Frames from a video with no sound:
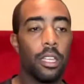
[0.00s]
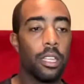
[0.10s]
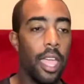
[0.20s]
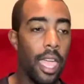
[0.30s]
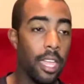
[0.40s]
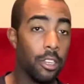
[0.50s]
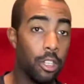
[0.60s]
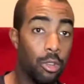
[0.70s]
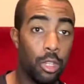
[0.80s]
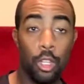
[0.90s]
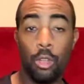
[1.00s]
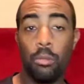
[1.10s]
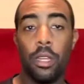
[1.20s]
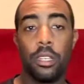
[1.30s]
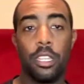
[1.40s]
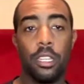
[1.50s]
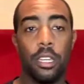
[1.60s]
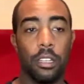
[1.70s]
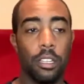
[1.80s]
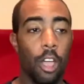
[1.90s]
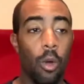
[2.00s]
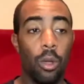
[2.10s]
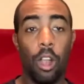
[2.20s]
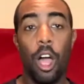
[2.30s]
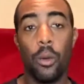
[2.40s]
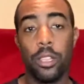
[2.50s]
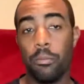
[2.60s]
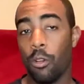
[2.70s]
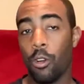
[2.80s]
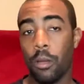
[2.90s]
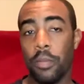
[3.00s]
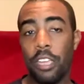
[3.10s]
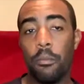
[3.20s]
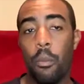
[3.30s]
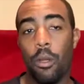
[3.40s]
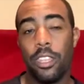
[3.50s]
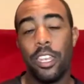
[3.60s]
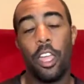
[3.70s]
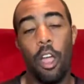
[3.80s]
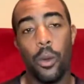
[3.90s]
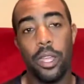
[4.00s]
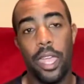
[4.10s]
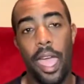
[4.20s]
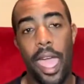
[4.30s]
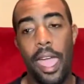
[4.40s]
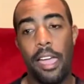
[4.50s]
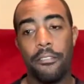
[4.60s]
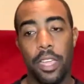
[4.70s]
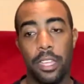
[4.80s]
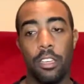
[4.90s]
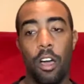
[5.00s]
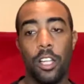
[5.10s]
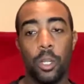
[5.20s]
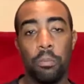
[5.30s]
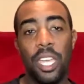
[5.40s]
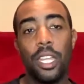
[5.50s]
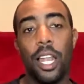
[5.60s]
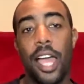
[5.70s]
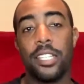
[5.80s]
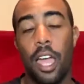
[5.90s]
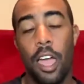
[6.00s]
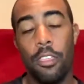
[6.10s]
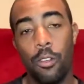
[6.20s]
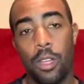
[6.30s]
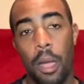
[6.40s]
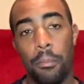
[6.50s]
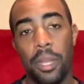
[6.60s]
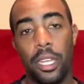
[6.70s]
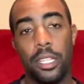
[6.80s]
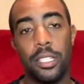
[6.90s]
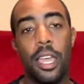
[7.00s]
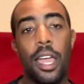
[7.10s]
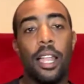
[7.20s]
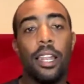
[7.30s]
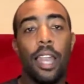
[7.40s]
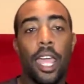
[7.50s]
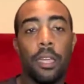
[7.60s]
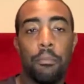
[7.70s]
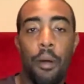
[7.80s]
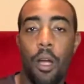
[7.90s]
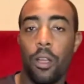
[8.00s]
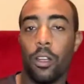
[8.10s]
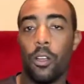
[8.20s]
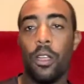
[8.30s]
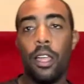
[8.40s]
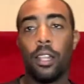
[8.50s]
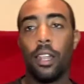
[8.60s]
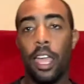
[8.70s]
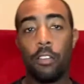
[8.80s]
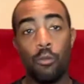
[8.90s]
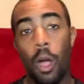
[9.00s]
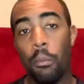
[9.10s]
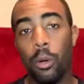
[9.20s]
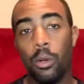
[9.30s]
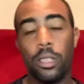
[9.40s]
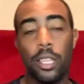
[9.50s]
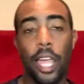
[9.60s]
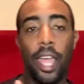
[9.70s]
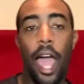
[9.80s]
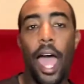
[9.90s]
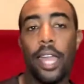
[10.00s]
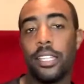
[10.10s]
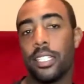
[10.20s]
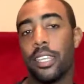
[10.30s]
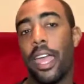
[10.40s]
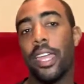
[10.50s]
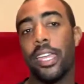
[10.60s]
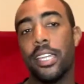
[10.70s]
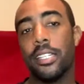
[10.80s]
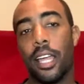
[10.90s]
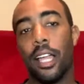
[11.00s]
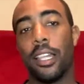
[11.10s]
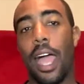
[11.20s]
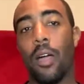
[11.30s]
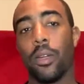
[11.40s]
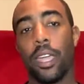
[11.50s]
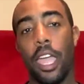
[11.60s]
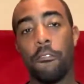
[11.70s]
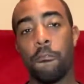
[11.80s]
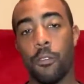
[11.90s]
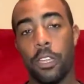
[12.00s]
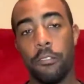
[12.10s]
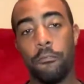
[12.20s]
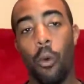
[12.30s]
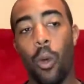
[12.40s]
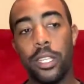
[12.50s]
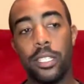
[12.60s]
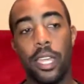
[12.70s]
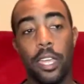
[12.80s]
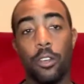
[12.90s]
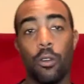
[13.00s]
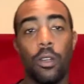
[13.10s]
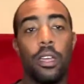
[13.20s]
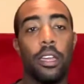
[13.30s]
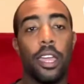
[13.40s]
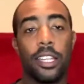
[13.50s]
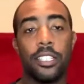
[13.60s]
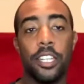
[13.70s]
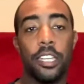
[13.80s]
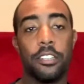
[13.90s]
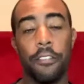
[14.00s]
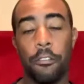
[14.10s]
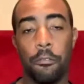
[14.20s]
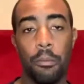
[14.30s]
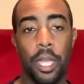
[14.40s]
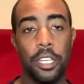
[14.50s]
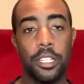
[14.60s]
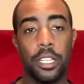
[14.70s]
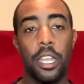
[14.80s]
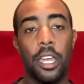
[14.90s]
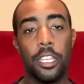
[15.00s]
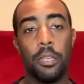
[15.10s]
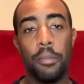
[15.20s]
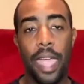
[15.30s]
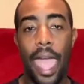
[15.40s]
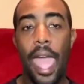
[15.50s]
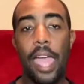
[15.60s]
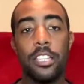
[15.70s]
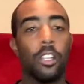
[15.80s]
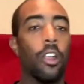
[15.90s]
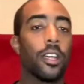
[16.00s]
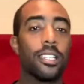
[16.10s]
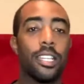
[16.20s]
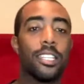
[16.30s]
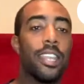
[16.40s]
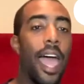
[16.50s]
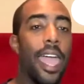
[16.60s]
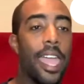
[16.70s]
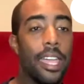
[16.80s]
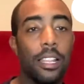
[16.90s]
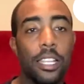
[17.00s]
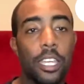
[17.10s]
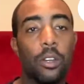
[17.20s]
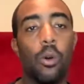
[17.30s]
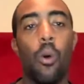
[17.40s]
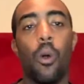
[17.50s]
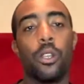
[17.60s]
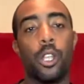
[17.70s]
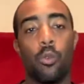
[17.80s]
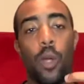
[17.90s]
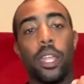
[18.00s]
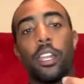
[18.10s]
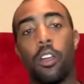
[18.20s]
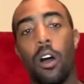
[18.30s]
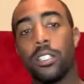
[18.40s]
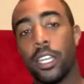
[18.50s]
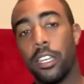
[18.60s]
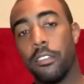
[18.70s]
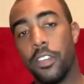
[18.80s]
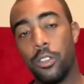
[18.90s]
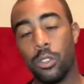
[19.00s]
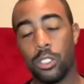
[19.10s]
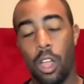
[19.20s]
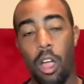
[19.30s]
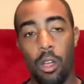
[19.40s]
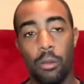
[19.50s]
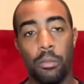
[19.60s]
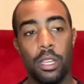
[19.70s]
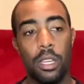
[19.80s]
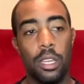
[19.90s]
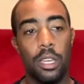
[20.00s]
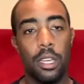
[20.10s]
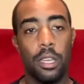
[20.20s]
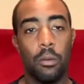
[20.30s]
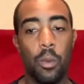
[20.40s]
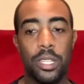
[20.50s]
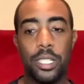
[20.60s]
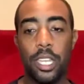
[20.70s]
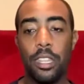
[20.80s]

and YouTube to go along with the program even more than they already have, and to also penalize other companies like Parler, like Rumble, like Odyssey, that is allowing a free voice and or exchange of information to be had, so long as it's not illegal or directly causing individuals harm. We see them